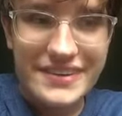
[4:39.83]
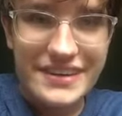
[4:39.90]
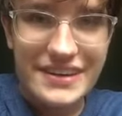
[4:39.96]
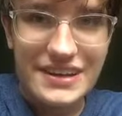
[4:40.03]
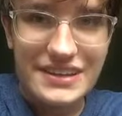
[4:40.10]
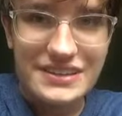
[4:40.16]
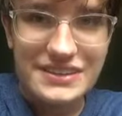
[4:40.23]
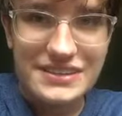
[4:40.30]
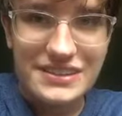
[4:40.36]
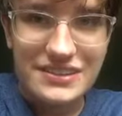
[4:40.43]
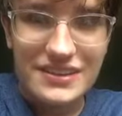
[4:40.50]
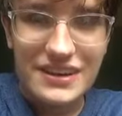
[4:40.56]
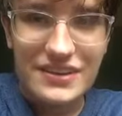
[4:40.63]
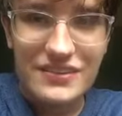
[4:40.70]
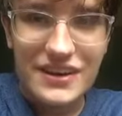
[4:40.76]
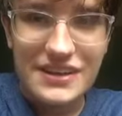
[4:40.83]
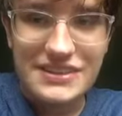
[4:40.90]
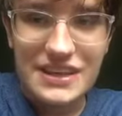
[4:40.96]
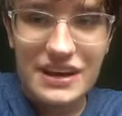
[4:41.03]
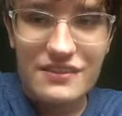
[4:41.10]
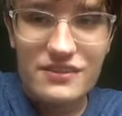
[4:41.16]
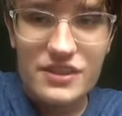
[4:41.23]
And so anyways,
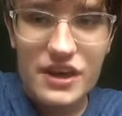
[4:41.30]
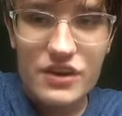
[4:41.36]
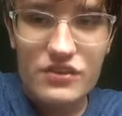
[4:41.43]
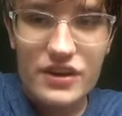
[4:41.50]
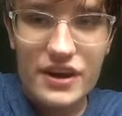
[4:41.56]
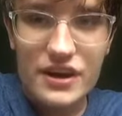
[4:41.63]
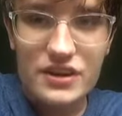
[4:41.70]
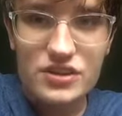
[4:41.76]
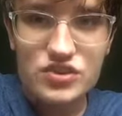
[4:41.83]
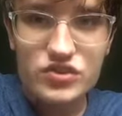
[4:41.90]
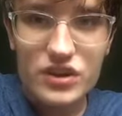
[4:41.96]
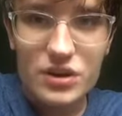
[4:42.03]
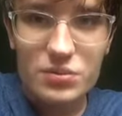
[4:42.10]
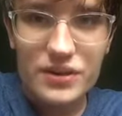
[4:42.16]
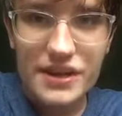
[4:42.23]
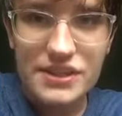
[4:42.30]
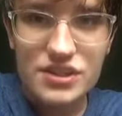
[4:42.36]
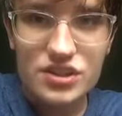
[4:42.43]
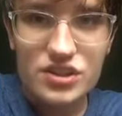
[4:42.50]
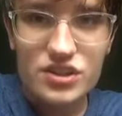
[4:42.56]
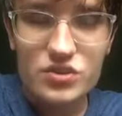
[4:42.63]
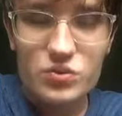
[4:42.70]
after that ride on
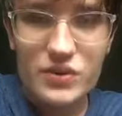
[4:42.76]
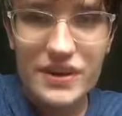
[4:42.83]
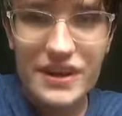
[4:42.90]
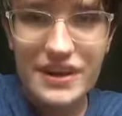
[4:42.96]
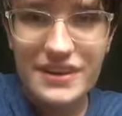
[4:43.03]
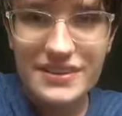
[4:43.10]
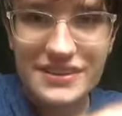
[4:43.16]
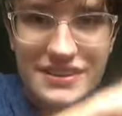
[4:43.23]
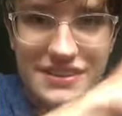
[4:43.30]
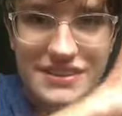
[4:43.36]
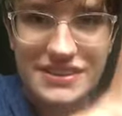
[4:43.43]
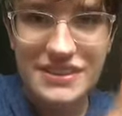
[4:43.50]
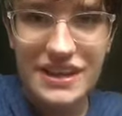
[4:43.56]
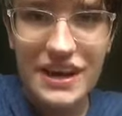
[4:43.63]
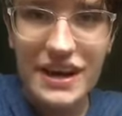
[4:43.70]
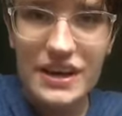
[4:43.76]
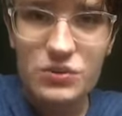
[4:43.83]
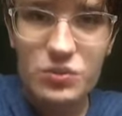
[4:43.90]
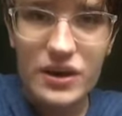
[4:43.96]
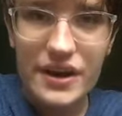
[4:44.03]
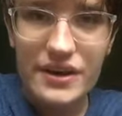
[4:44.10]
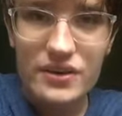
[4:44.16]
Trailblazer, we headed to
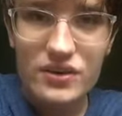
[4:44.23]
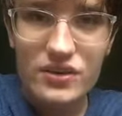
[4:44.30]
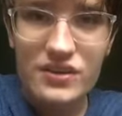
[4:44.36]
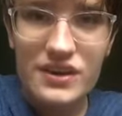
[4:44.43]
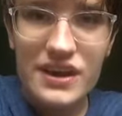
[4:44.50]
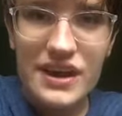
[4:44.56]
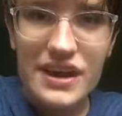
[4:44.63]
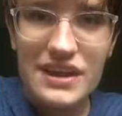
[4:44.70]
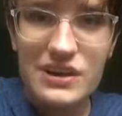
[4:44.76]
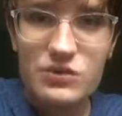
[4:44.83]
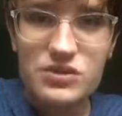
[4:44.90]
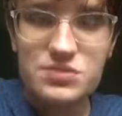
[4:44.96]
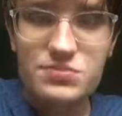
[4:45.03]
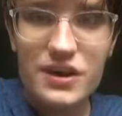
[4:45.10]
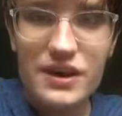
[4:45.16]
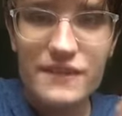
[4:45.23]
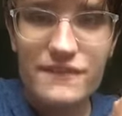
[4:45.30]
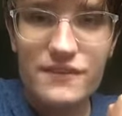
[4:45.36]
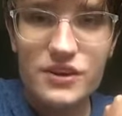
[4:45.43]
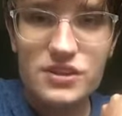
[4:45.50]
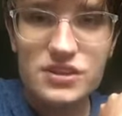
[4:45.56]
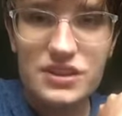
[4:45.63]
Sidewinder, and it was my
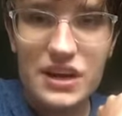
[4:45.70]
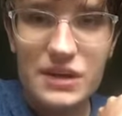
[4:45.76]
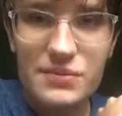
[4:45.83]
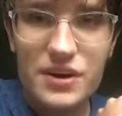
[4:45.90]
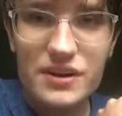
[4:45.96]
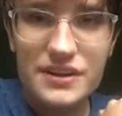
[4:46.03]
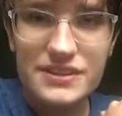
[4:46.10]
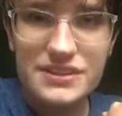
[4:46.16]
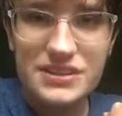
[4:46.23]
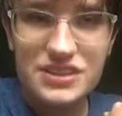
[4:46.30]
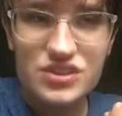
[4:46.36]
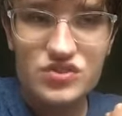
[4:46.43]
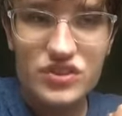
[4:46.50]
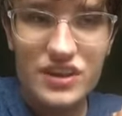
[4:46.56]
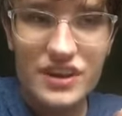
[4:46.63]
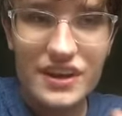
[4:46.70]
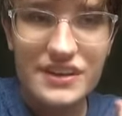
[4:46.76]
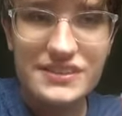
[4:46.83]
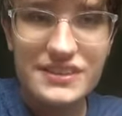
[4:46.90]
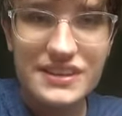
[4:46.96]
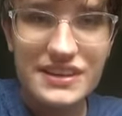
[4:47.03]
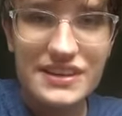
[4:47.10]
first time on it since
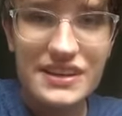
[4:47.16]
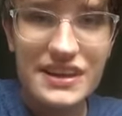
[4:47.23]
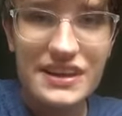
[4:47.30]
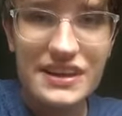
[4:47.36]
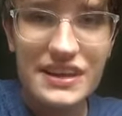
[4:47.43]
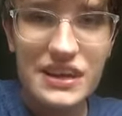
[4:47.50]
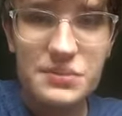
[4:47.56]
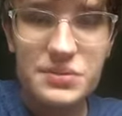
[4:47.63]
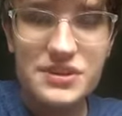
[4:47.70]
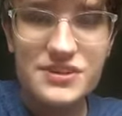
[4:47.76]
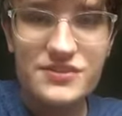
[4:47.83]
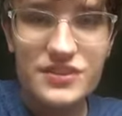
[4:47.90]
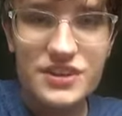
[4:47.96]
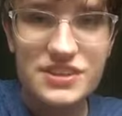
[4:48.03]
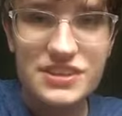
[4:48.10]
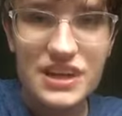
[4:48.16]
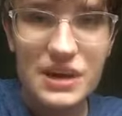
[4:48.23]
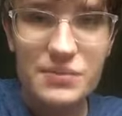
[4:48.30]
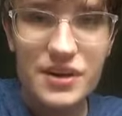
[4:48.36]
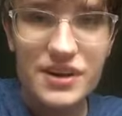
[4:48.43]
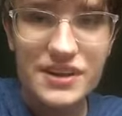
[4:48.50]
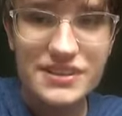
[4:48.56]
2018, and EB's first
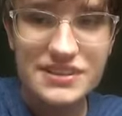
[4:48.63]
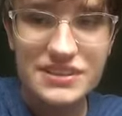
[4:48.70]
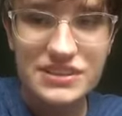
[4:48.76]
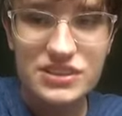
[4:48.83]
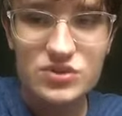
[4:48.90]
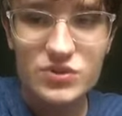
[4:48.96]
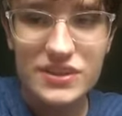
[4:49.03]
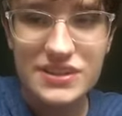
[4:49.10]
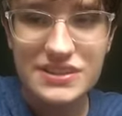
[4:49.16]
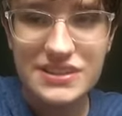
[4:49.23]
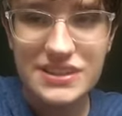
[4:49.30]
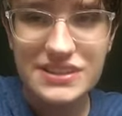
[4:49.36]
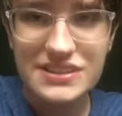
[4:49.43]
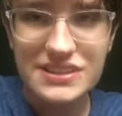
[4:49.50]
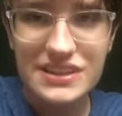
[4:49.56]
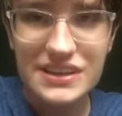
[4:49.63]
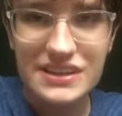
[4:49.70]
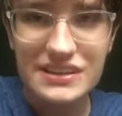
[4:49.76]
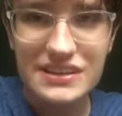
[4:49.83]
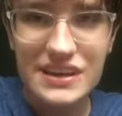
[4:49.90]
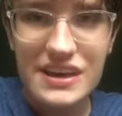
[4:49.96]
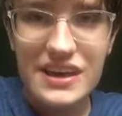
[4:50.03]
time on it since
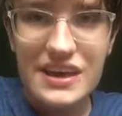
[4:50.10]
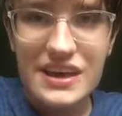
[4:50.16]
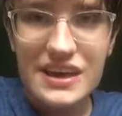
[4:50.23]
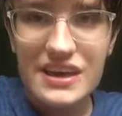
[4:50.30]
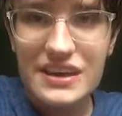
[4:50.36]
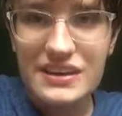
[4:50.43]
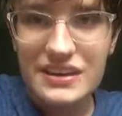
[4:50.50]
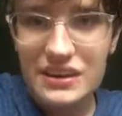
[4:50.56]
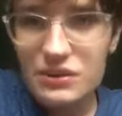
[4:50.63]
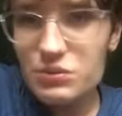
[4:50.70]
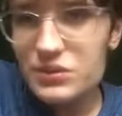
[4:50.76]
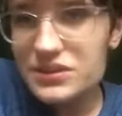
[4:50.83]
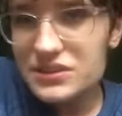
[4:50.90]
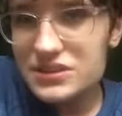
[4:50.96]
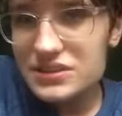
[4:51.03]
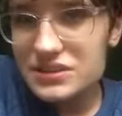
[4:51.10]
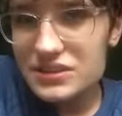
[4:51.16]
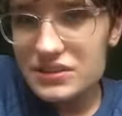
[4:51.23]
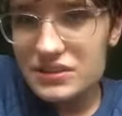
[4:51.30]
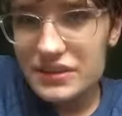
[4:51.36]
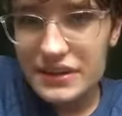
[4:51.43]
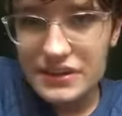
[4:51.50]
2016, and it was,
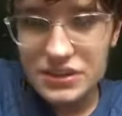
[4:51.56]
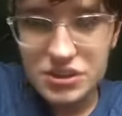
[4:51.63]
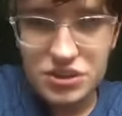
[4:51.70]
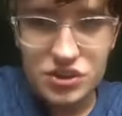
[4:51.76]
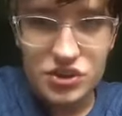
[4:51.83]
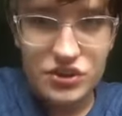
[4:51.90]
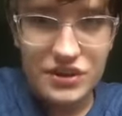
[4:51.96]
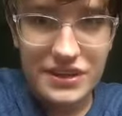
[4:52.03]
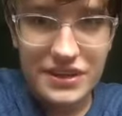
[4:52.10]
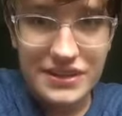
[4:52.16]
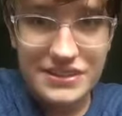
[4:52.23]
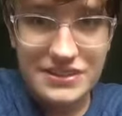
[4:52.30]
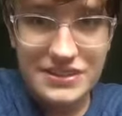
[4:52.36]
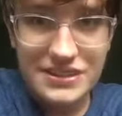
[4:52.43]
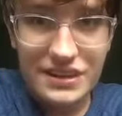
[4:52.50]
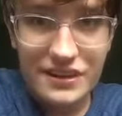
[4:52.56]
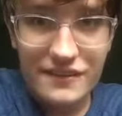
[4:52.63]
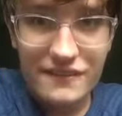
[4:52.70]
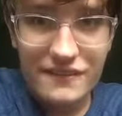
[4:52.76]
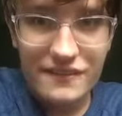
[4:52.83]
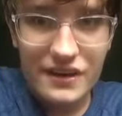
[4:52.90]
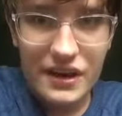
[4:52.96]
like, jerky and
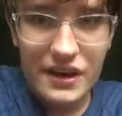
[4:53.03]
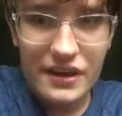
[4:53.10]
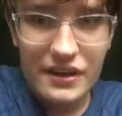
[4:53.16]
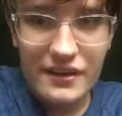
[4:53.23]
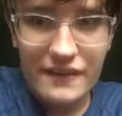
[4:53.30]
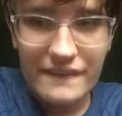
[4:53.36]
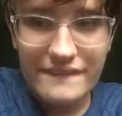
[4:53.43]
stuff. I